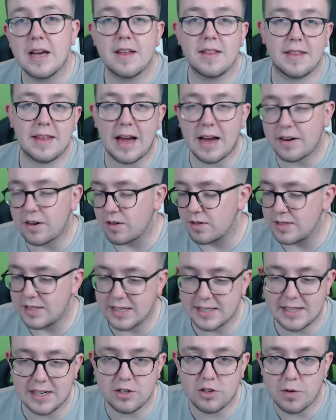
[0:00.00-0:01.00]
The add-ons,
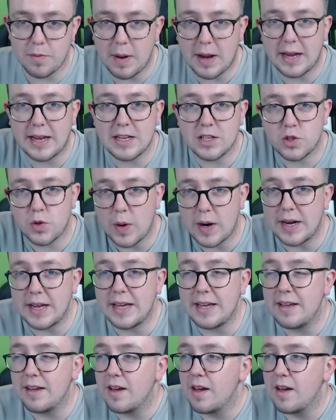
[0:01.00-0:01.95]
etc., make it 20.